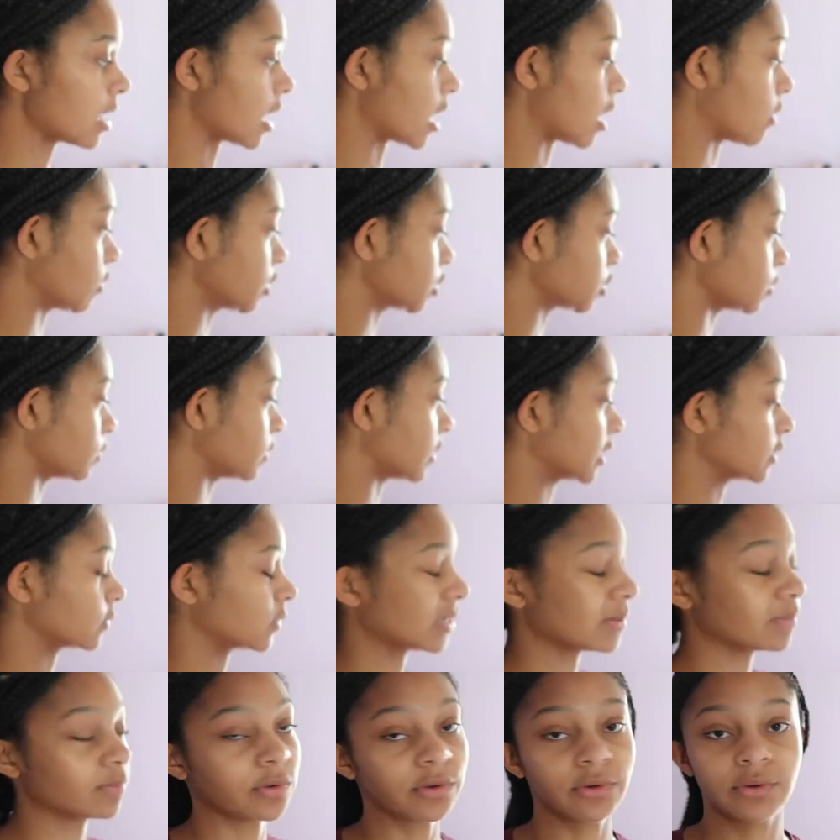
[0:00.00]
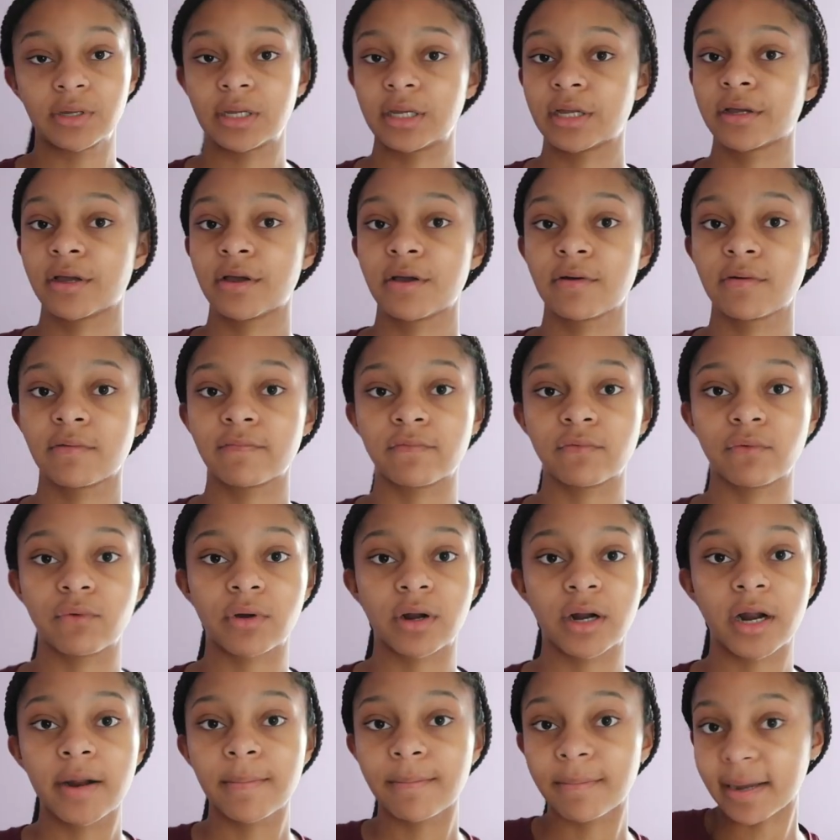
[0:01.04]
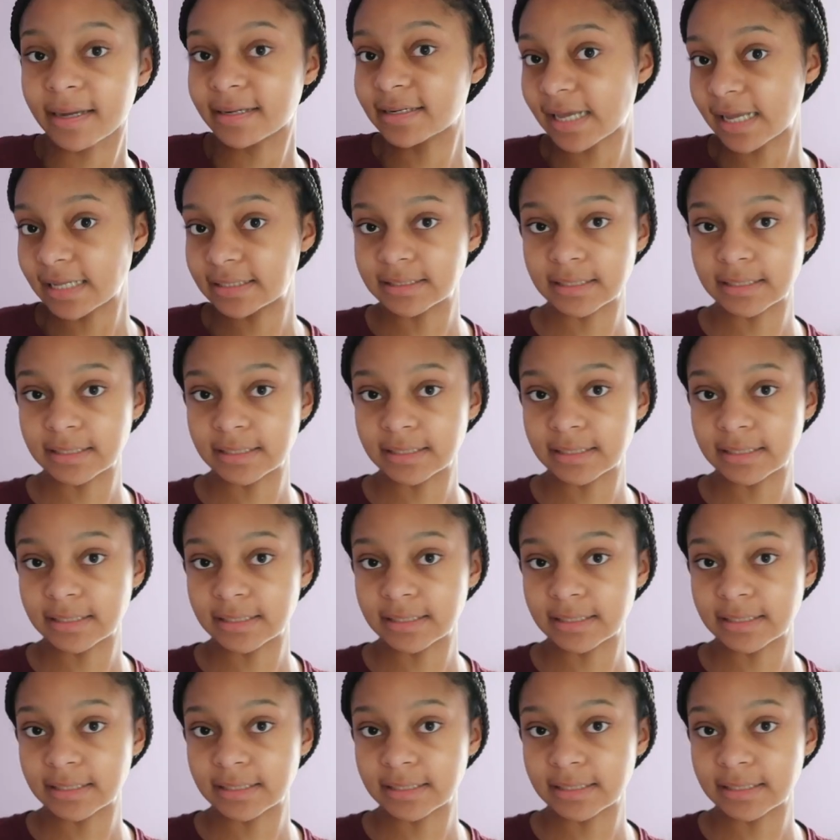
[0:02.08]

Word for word: i want to show you guys what i'm wearing for my day